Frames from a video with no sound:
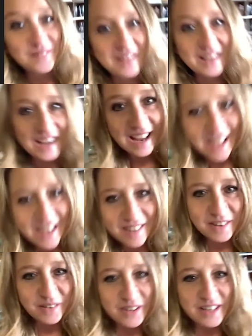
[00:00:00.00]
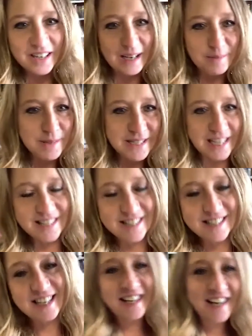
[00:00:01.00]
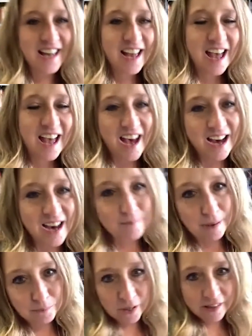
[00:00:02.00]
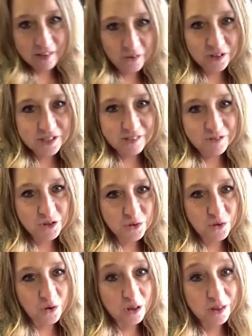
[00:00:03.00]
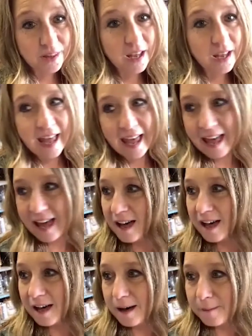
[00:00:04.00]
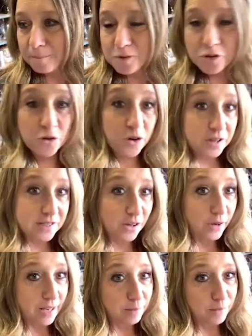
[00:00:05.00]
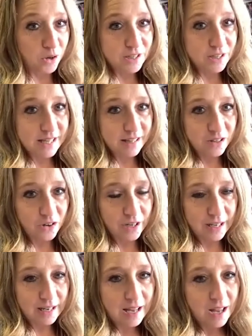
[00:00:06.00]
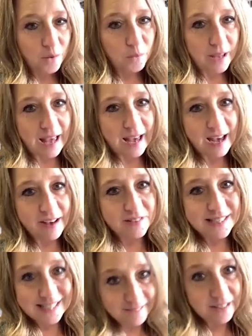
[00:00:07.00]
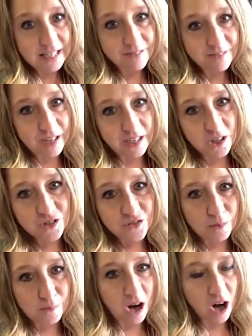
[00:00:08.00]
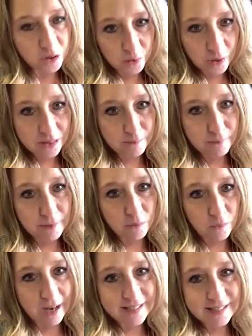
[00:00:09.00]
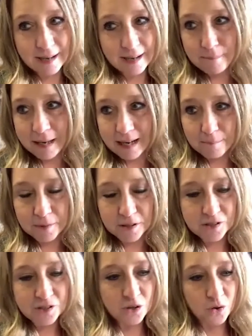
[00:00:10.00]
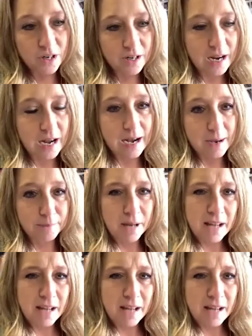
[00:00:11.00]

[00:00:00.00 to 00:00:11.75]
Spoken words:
Hi, everyone. I'm Stacey. I'm one of the owners of True North. True North is located in Morris, Illinois. We have 70 vendors from all throughout the Midwest that make up the store. Not